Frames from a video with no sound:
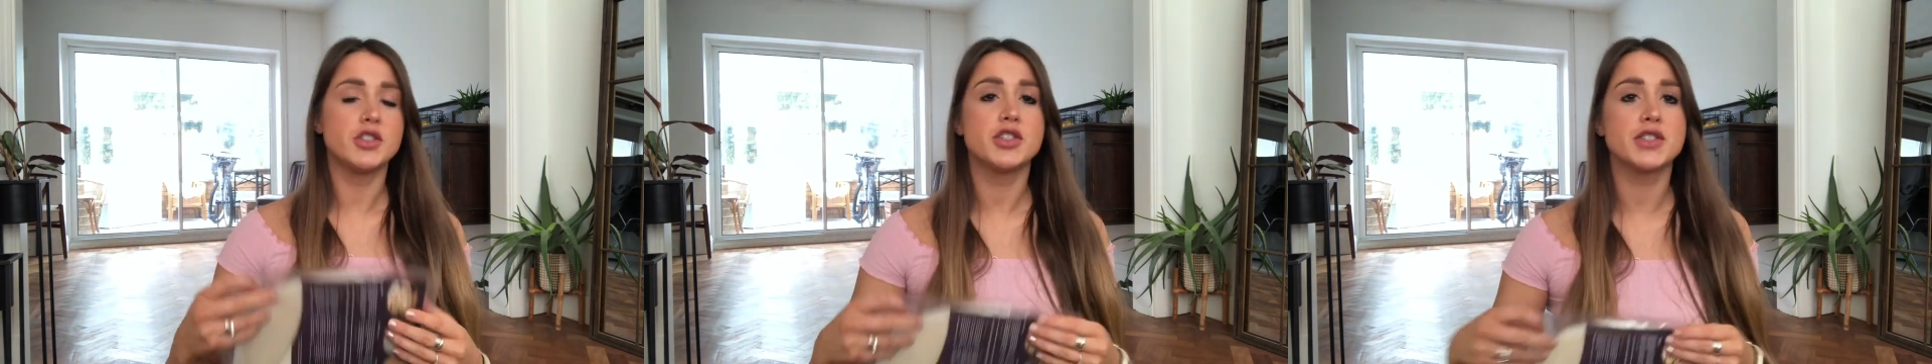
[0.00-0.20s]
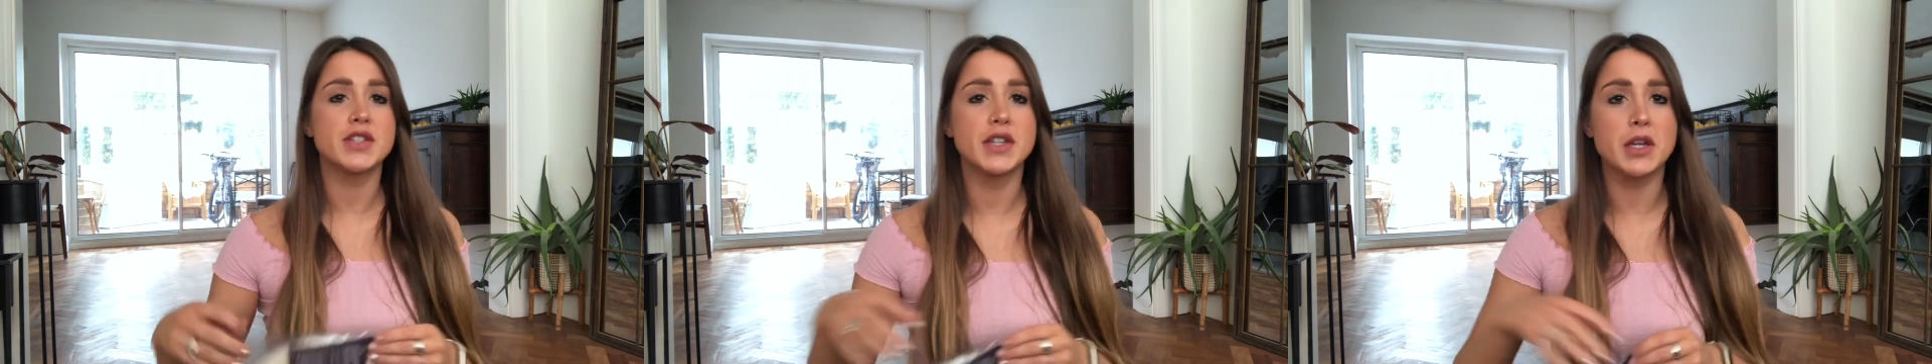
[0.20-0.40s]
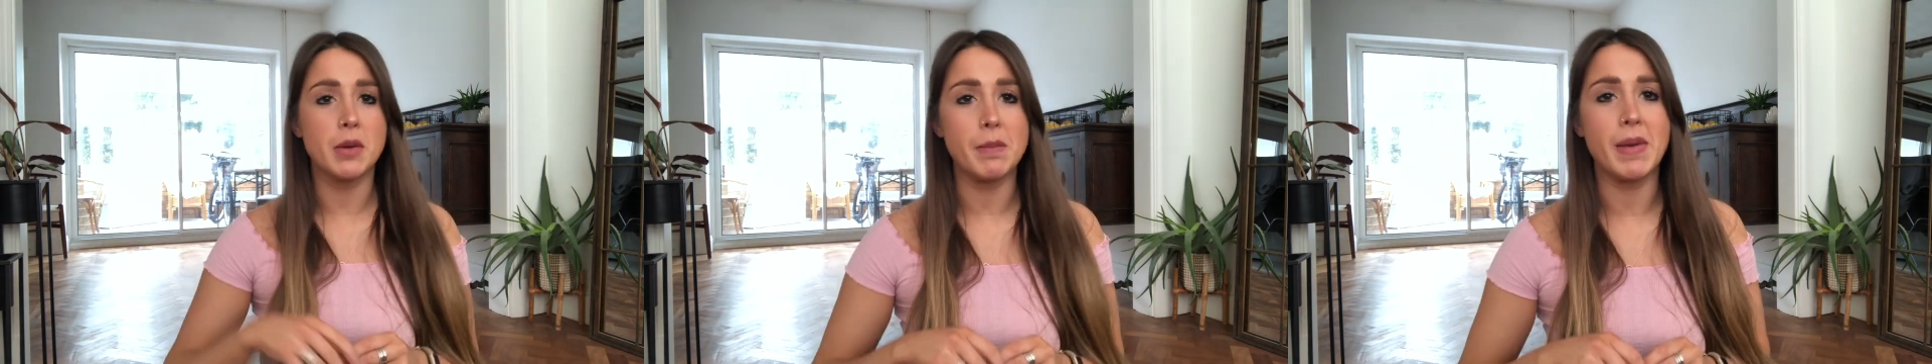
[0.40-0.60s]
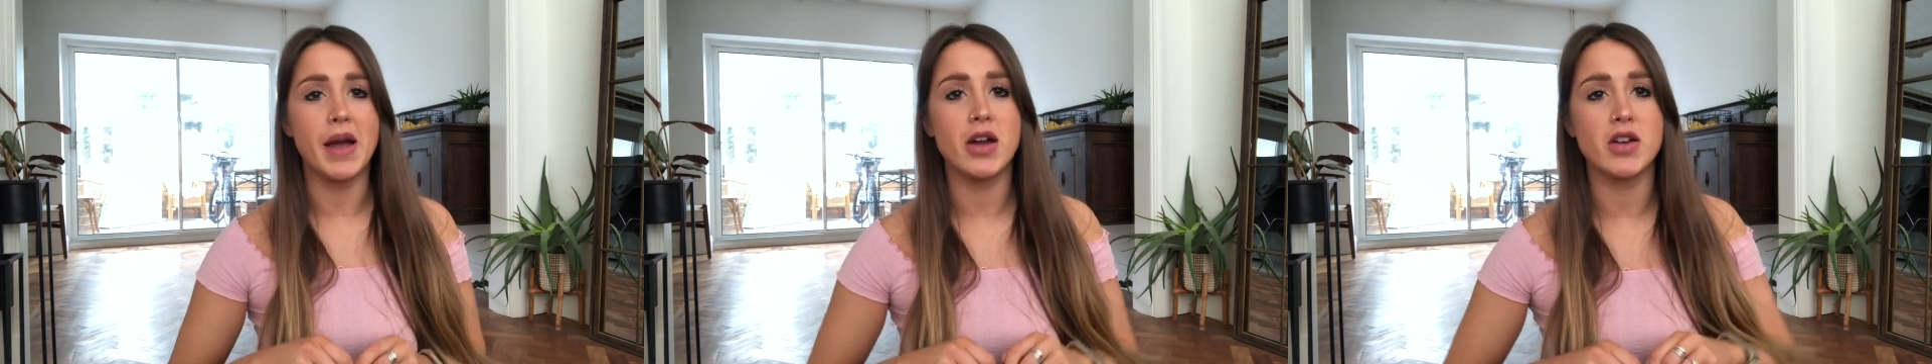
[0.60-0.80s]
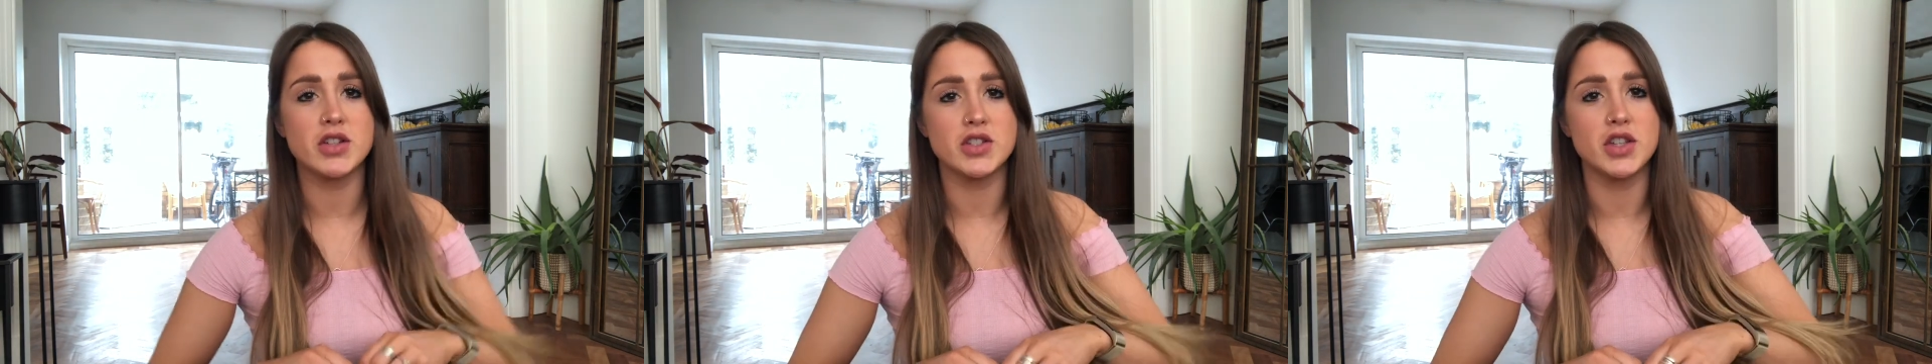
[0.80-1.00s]
Just in
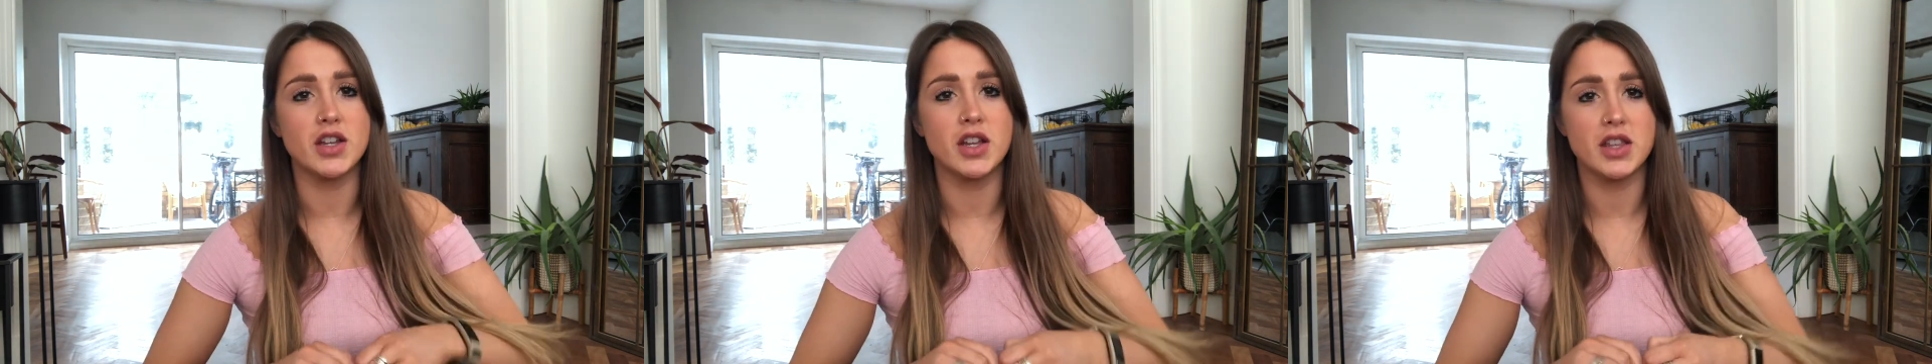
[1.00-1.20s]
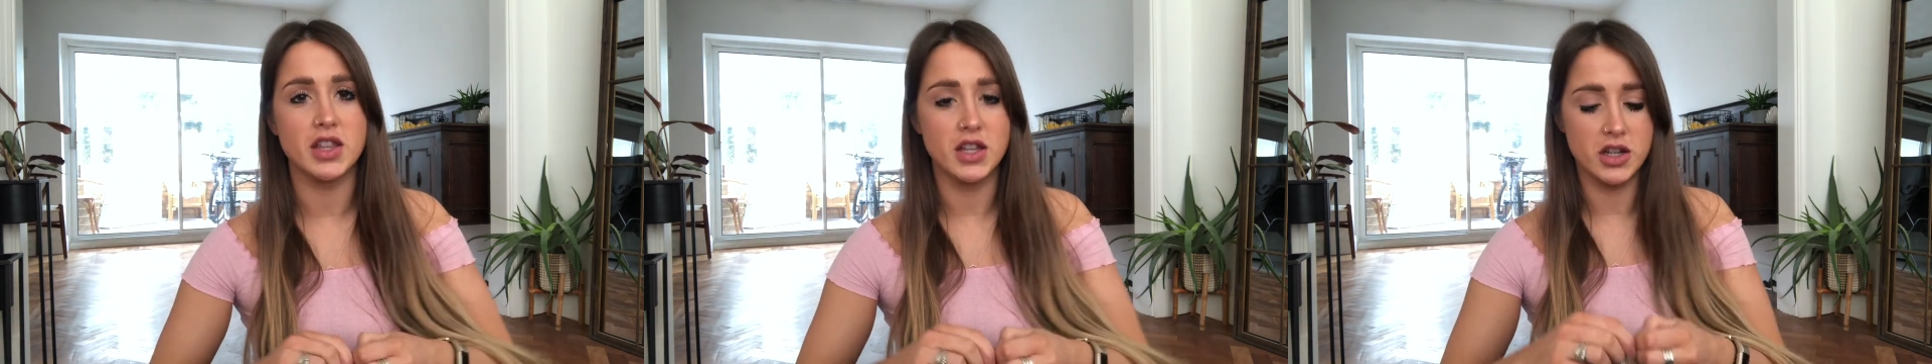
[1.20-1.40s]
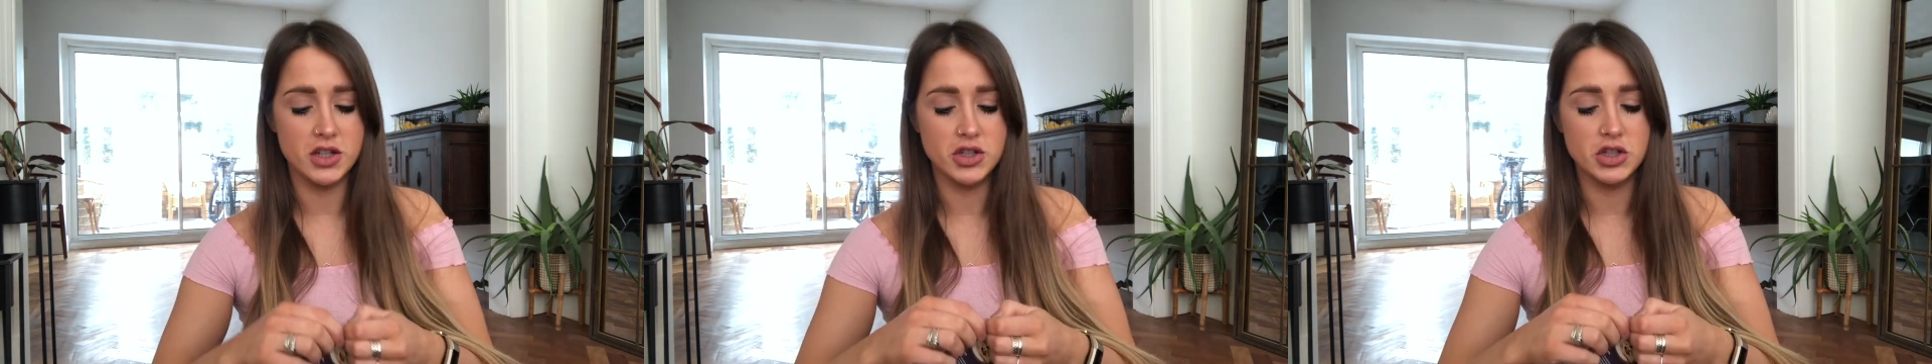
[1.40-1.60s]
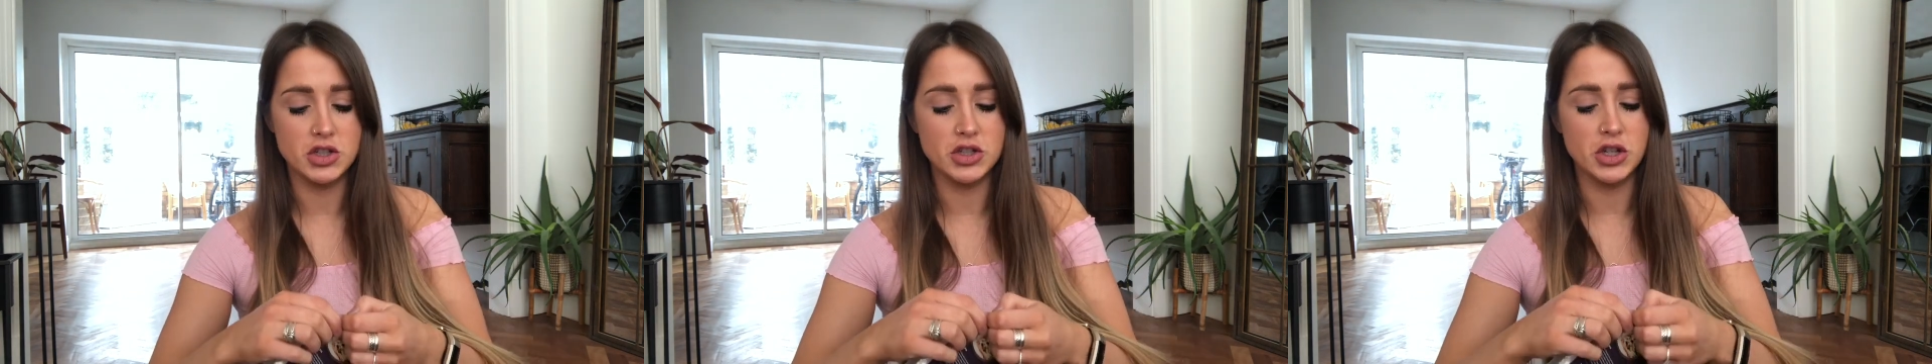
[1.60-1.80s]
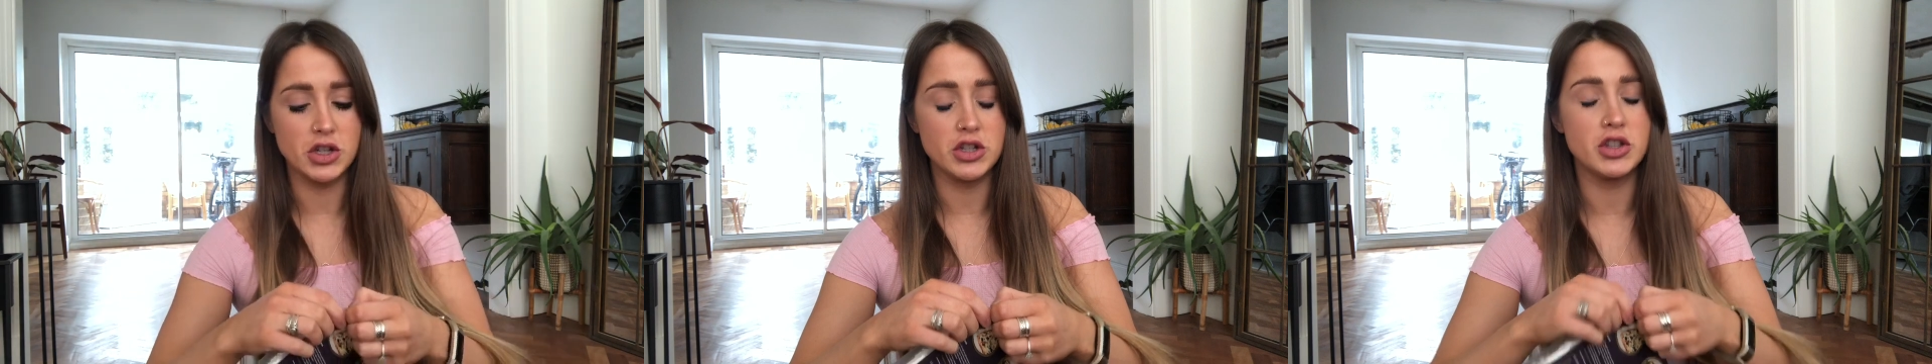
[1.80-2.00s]
comparison, I think I should
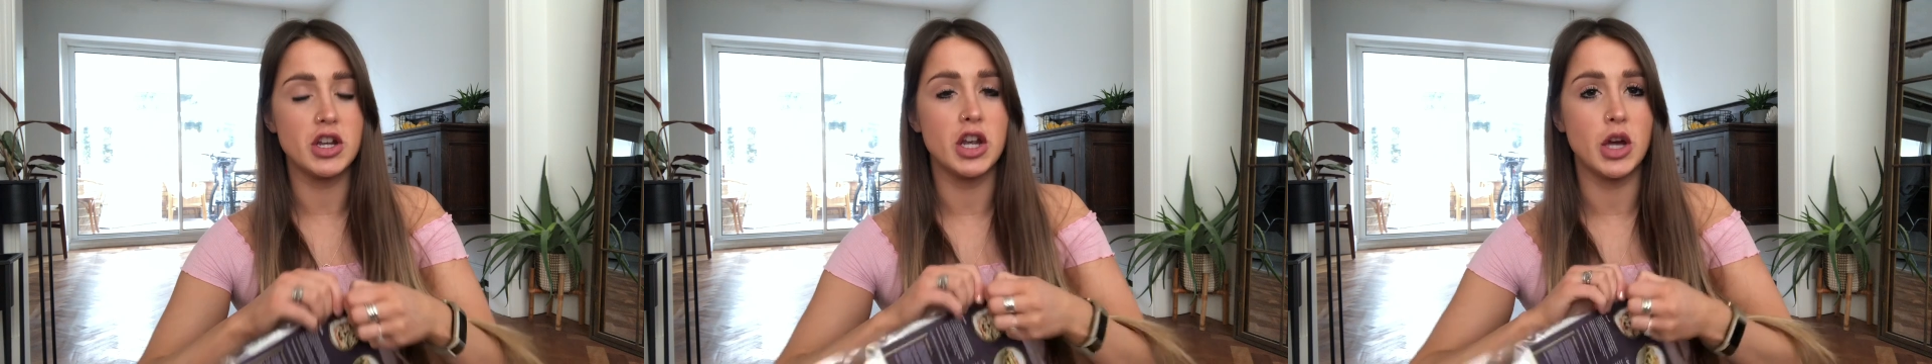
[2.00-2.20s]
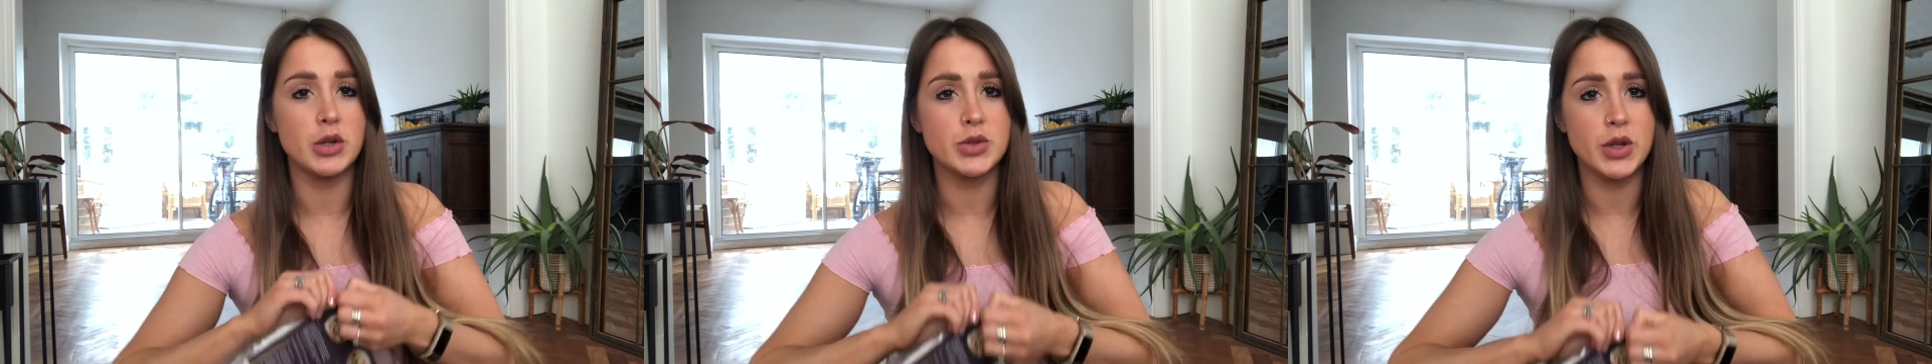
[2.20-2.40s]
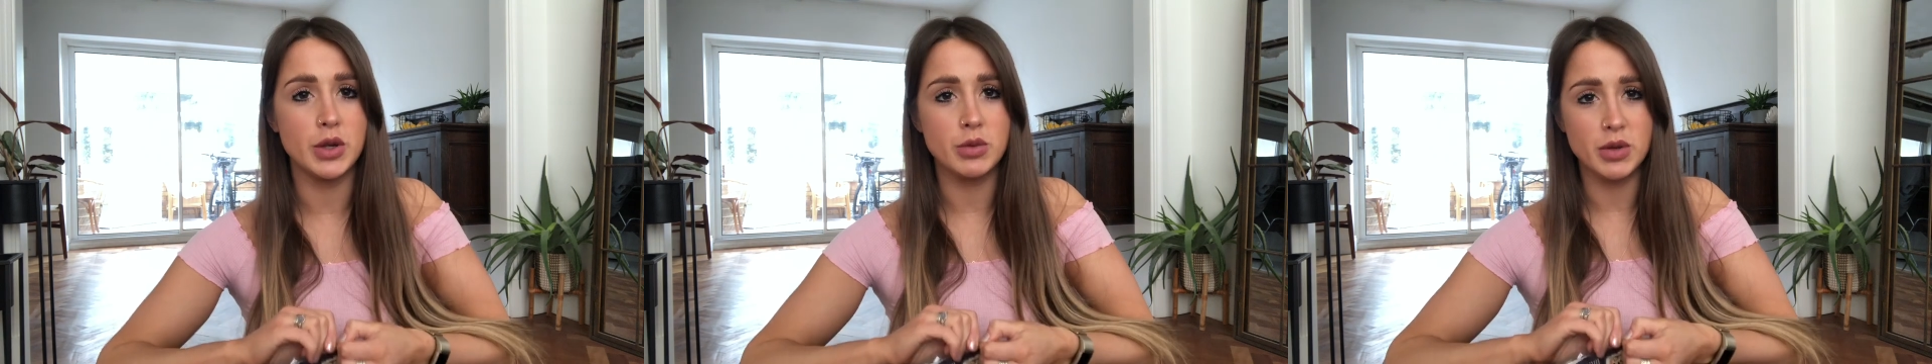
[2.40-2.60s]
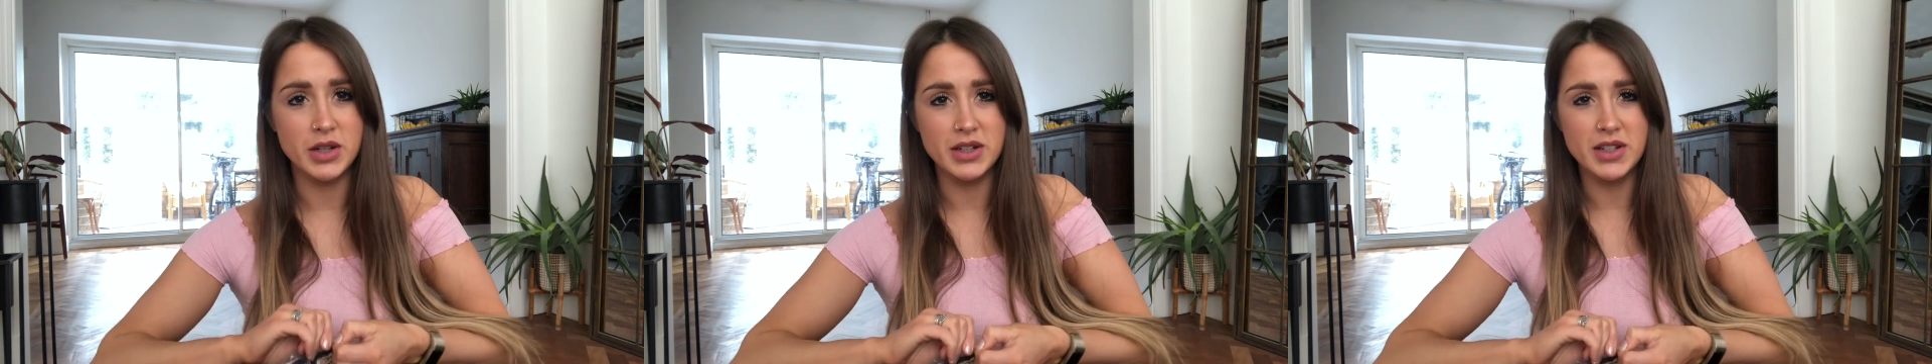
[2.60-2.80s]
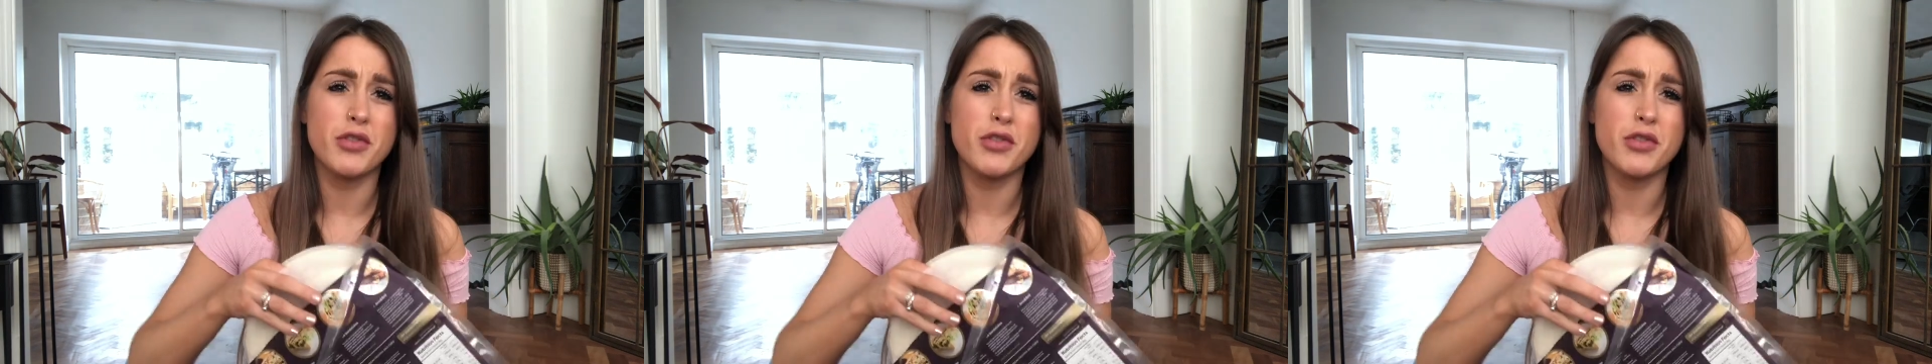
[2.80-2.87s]
show you the low dough one.